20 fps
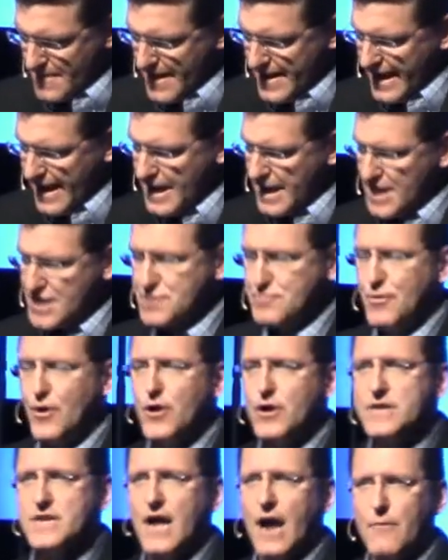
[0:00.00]
In his
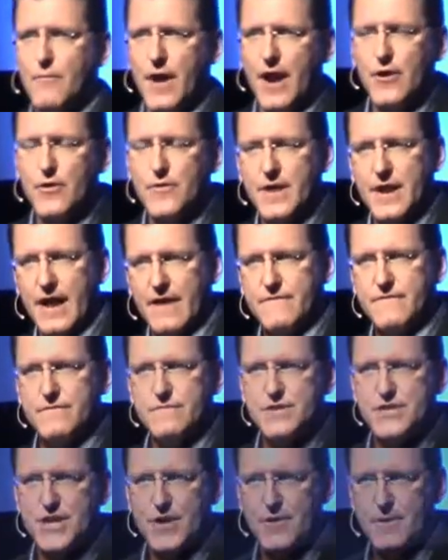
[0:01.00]
book, Thom Rainer, that I've
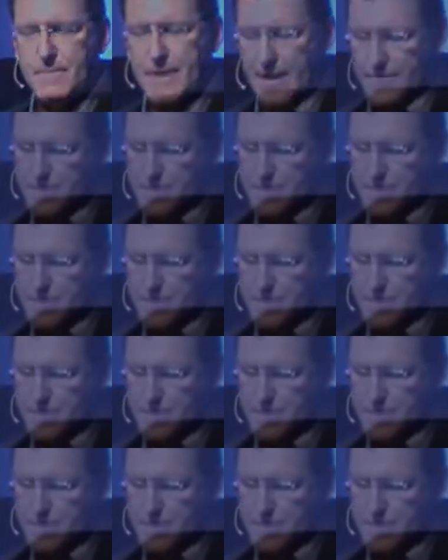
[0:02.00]
shared about